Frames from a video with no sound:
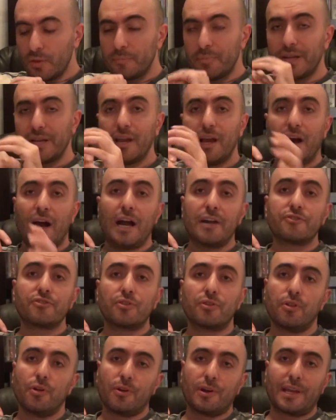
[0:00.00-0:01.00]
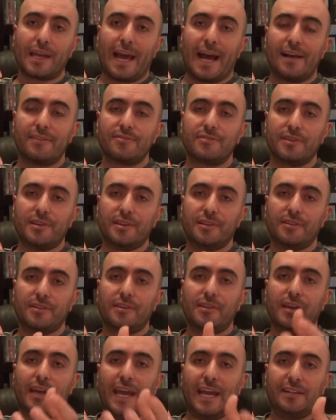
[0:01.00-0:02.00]
But hydrochloric acid,
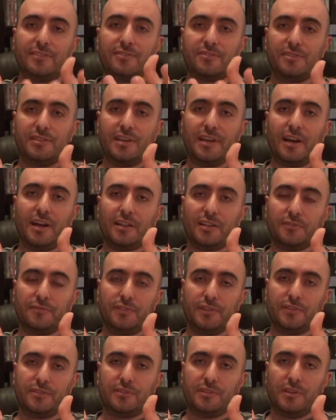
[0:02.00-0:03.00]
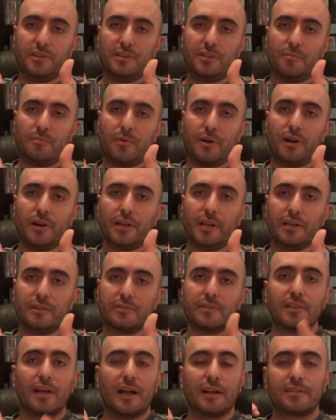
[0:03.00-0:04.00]
HCl, if you see in the
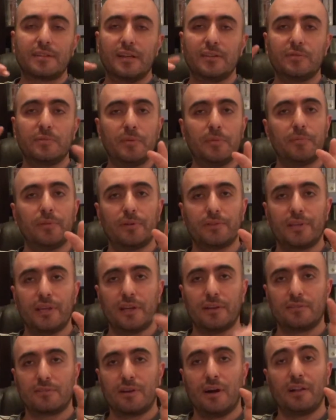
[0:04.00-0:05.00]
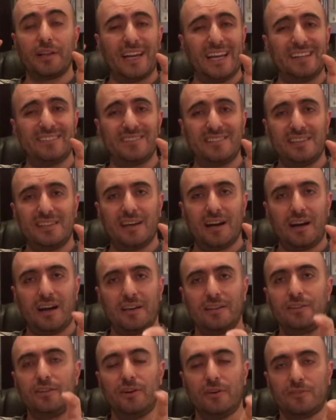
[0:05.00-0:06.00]
markets, a lot of times people think it's called
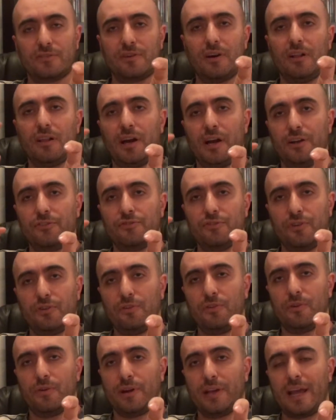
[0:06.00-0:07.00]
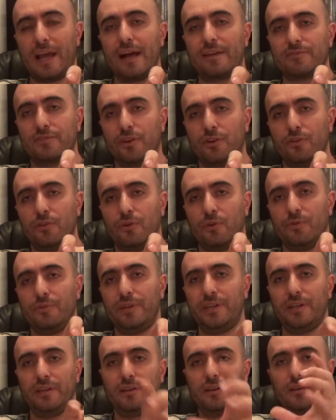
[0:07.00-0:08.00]
HCI. No, it's called hydrochloric acid,
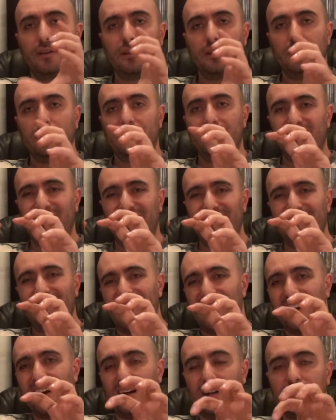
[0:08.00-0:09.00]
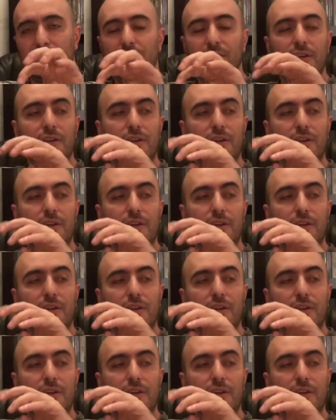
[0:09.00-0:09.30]
chlorine, Cl.